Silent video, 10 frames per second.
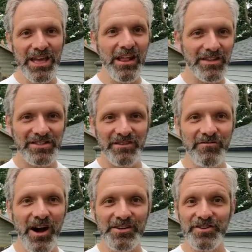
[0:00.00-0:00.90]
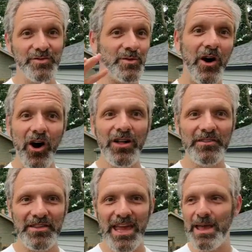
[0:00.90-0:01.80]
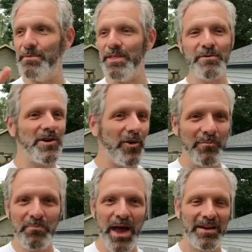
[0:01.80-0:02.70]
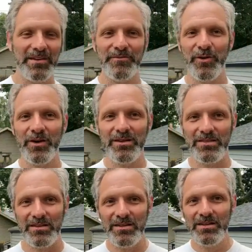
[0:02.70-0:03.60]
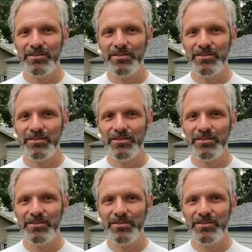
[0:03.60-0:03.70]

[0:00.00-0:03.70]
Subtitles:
Yelich, and Rodgers were all at the game, and they were going back and forth, and